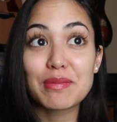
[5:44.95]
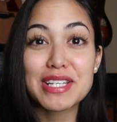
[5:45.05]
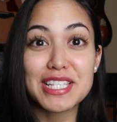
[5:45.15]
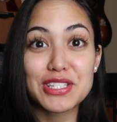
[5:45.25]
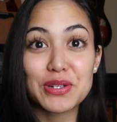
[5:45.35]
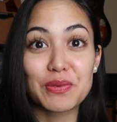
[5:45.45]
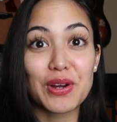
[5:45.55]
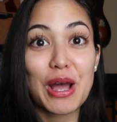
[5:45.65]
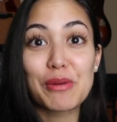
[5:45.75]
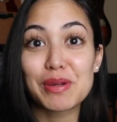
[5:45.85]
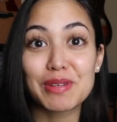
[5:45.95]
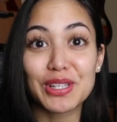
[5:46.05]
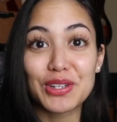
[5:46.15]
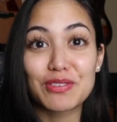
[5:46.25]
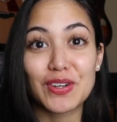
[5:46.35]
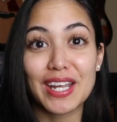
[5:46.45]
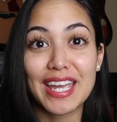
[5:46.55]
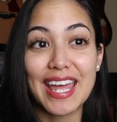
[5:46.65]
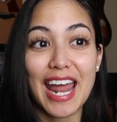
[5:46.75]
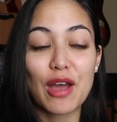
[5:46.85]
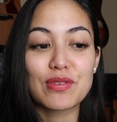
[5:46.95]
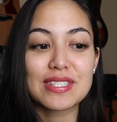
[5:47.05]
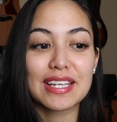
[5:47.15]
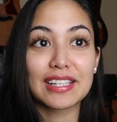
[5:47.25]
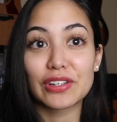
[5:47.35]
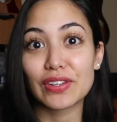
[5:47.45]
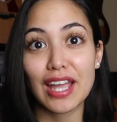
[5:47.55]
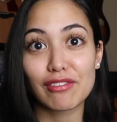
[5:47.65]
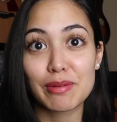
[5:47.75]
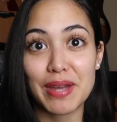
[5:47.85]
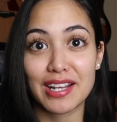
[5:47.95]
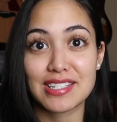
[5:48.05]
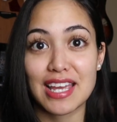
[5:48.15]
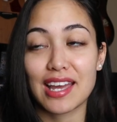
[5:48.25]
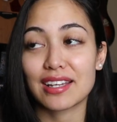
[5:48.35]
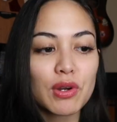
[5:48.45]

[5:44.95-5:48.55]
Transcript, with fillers: and my sister were helping me look for it and I was like literally having back to back.